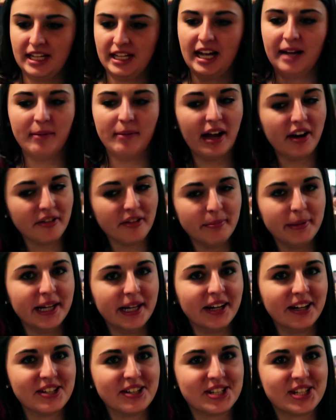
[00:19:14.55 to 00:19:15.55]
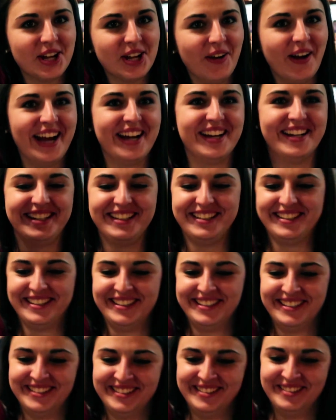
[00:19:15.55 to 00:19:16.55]
got me back
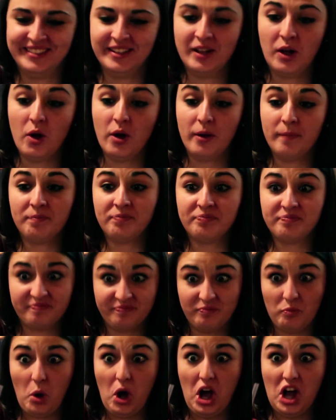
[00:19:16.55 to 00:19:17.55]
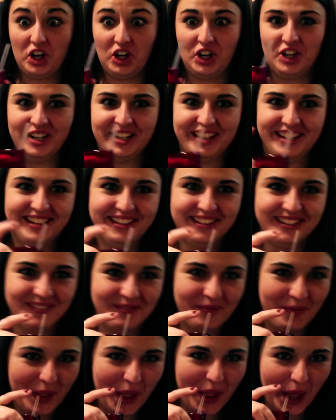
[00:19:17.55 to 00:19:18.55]
to beers. You can't even. Water?
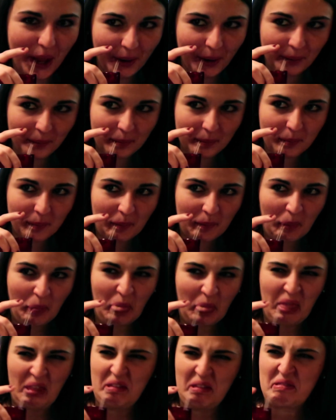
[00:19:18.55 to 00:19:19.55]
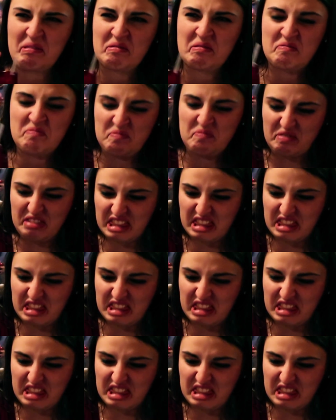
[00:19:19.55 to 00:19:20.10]
Water it is. There it is. There you go.